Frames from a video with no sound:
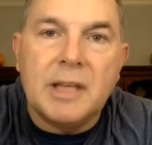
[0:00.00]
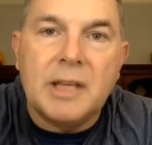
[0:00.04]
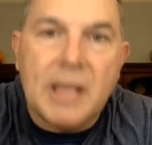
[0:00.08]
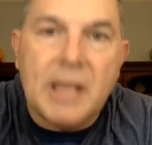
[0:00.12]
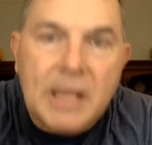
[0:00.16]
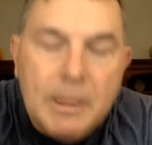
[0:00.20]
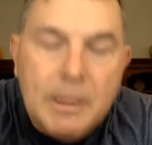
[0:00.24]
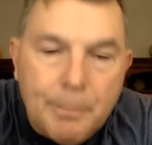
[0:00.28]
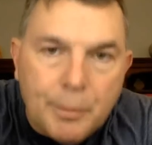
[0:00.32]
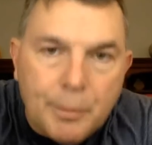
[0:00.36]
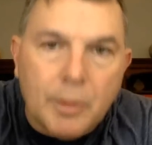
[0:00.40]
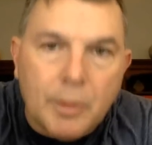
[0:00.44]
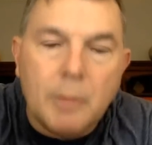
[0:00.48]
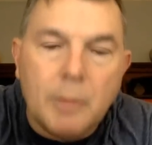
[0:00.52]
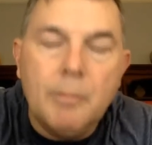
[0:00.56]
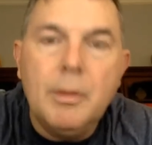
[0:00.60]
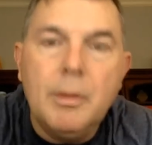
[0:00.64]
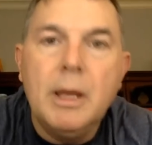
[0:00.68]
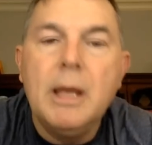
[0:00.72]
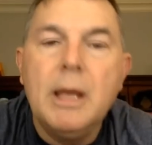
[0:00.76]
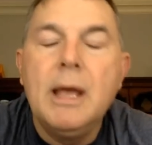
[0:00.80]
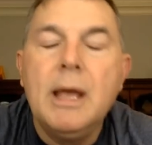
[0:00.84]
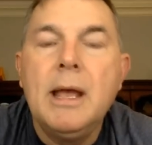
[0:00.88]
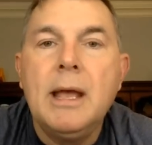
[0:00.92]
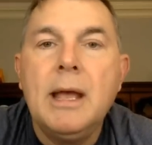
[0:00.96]
Keep
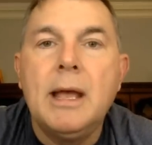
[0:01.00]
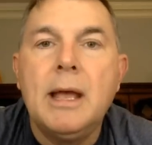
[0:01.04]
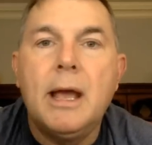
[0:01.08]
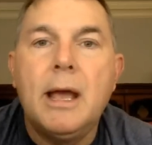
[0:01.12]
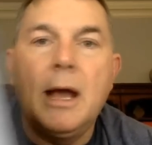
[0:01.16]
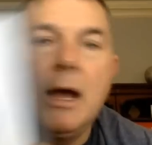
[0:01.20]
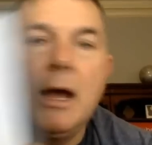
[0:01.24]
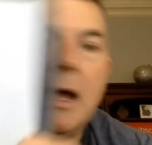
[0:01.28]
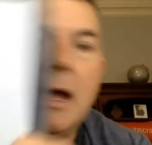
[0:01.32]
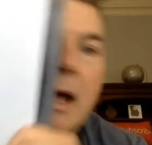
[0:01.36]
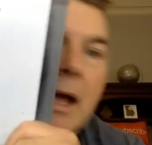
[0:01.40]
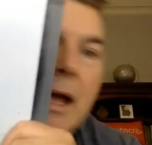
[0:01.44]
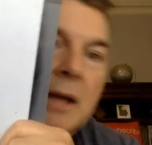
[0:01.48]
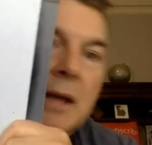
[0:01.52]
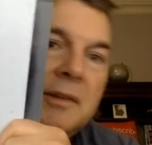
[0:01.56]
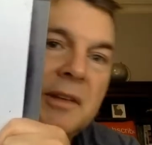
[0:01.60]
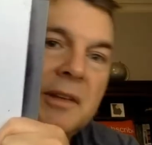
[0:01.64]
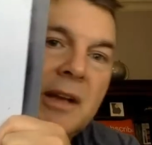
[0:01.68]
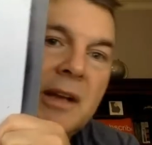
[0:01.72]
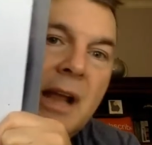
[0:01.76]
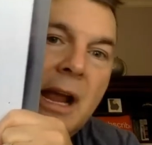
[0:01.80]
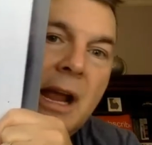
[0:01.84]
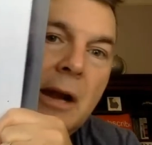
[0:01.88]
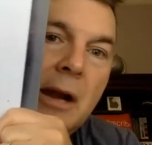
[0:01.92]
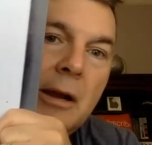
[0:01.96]
them uh, as,
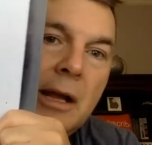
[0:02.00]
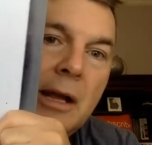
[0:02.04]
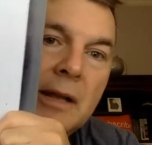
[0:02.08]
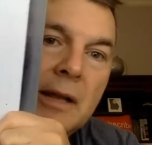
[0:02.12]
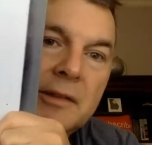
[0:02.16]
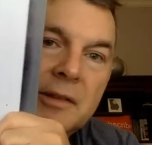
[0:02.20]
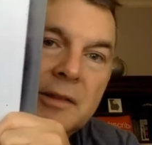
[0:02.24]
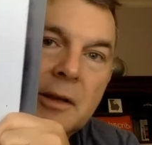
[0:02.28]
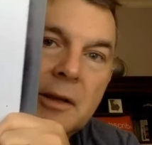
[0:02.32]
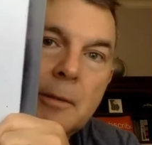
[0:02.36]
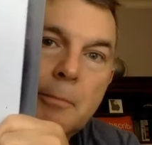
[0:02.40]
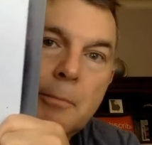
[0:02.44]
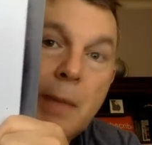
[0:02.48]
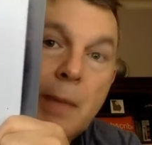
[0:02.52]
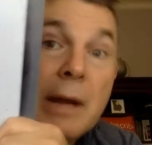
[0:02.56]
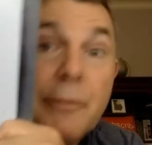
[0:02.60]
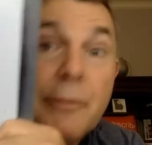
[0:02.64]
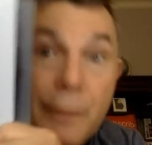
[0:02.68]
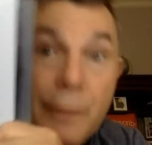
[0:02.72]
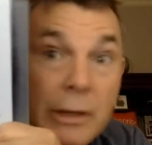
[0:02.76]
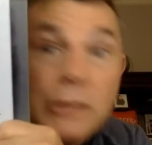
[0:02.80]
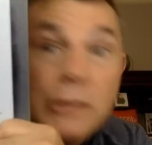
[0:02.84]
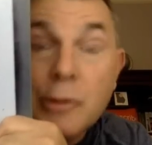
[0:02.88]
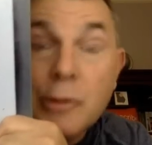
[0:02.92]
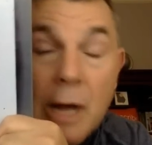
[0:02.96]
as uh,
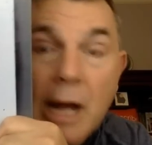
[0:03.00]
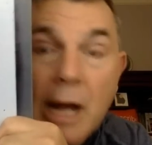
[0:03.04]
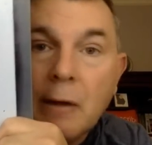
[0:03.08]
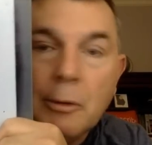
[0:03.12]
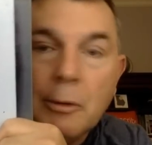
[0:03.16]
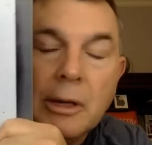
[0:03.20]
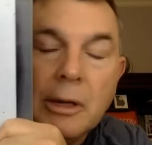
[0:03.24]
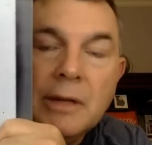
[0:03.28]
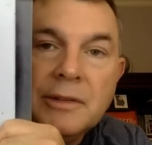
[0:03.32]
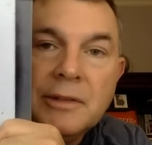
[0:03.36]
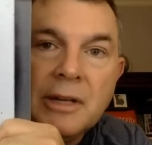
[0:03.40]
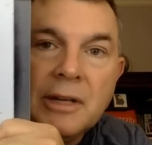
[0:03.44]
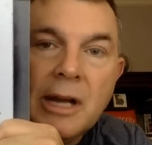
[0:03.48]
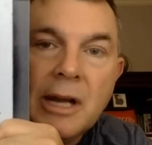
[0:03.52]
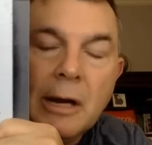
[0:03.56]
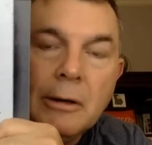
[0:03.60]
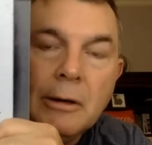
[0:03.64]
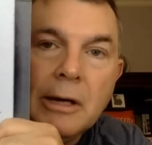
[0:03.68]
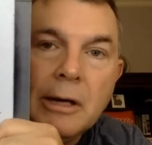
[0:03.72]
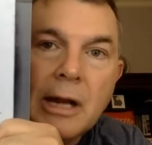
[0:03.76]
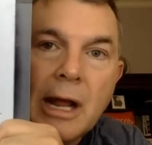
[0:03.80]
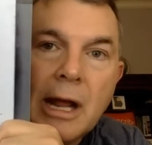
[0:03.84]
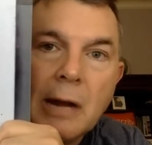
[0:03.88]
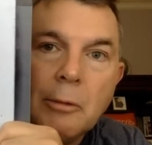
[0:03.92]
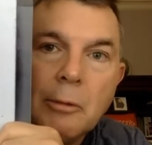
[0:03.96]
beneficiary I R As,
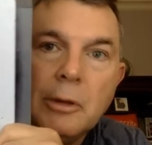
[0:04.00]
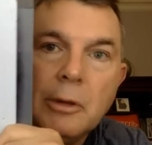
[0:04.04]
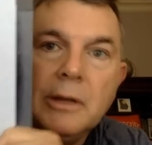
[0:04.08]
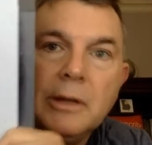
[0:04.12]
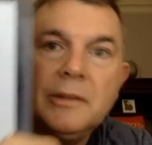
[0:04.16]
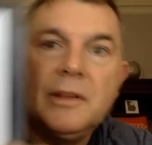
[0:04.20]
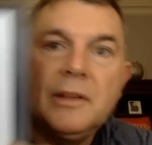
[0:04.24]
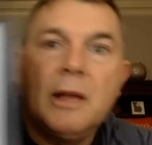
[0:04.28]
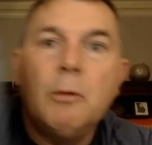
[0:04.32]
inherited I R As.